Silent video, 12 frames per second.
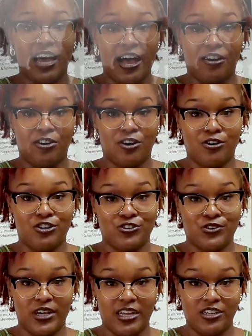
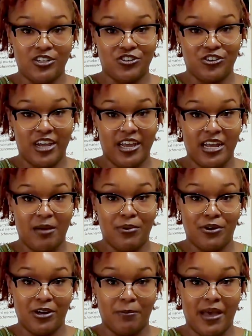agricultural industry in
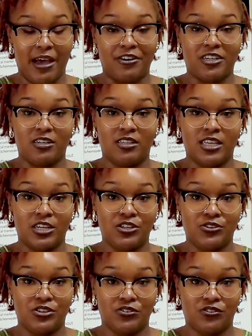Iberia Parish
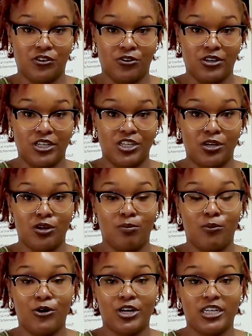continued to flourish,
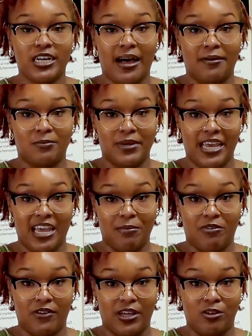more jobs became
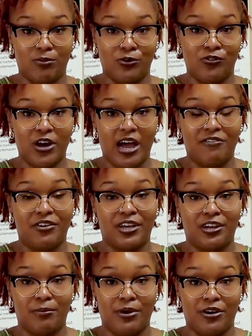available for
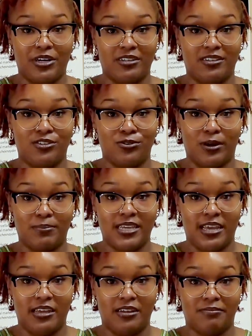African Americans to
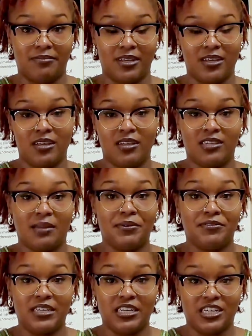obtain. Some
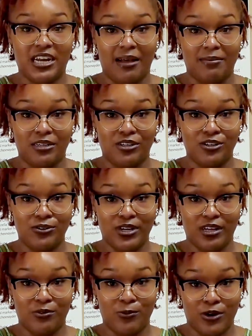of these jobs
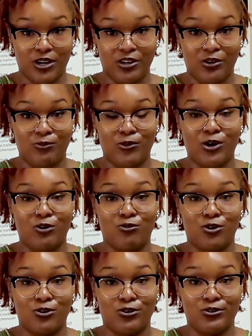included working on
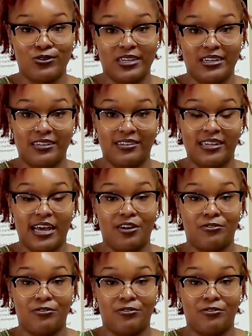railroads and inside of